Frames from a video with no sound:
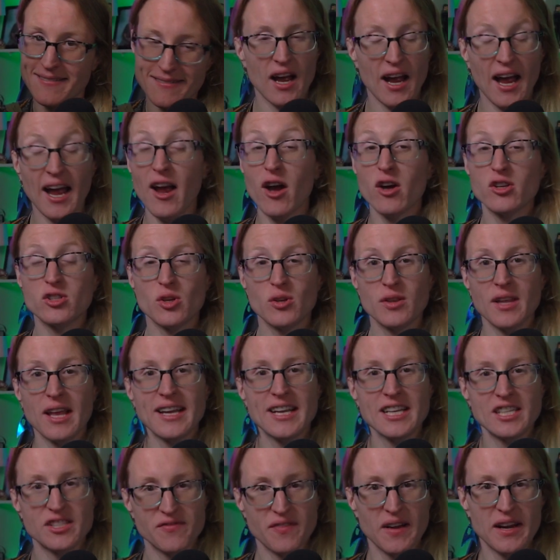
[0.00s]
I also
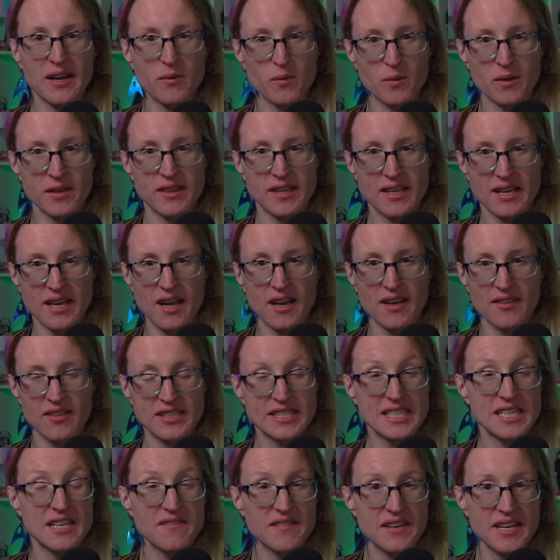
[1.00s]
like his fight with the
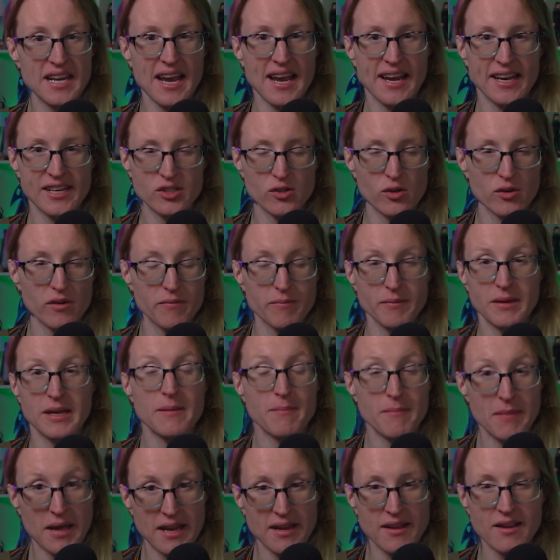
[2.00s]
TVA sort of
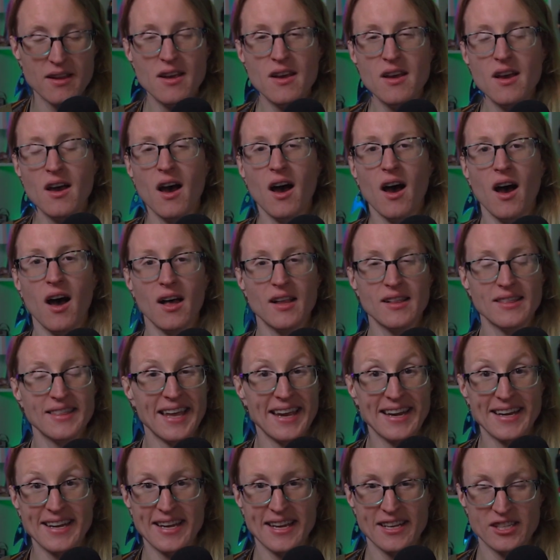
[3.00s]
Minutemen
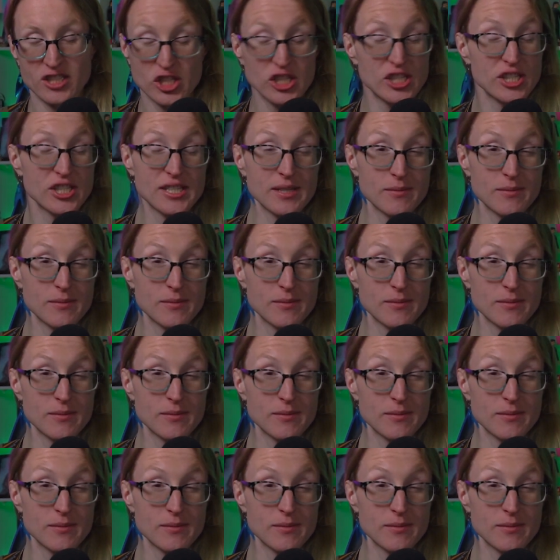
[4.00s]
lady. She